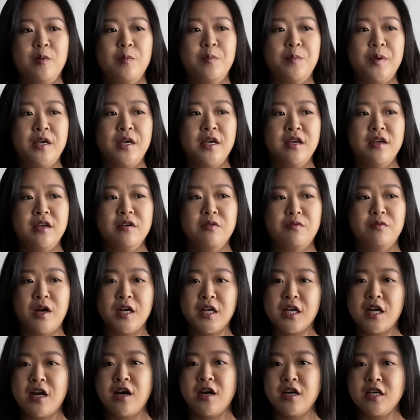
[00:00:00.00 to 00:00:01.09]
Being
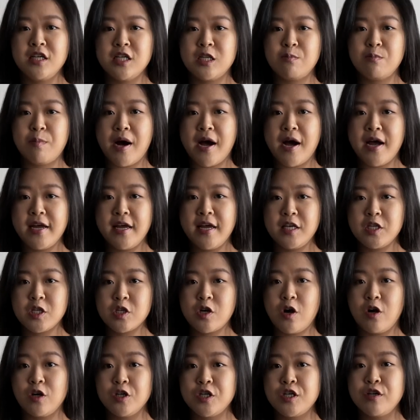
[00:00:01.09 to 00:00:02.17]
recognized by a
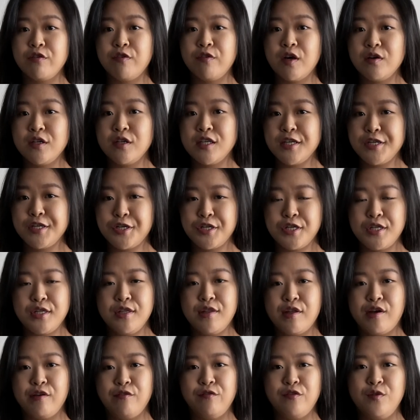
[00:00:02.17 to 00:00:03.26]
scholarship foundation
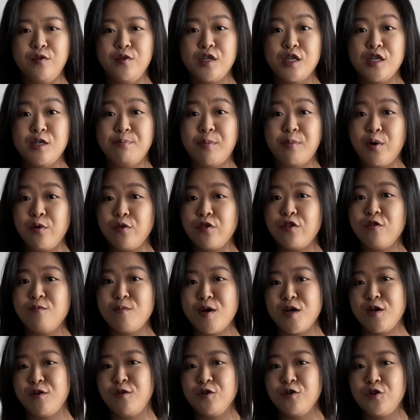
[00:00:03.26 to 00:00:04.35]
that fuses both of
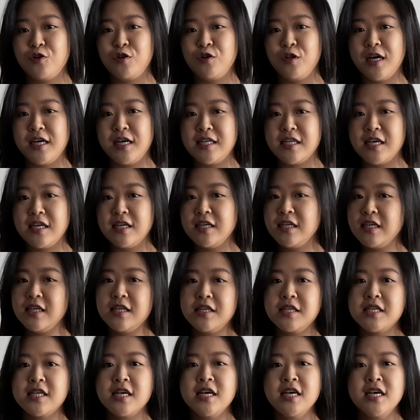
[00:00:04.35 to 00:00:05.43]
my cultural
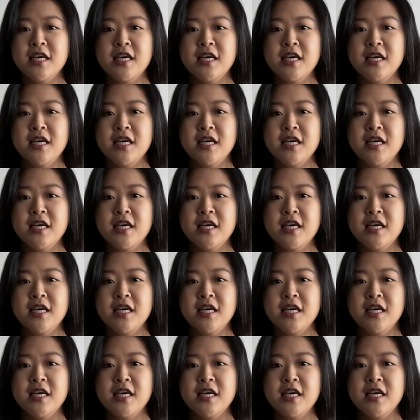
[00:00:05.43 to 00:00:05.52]
identities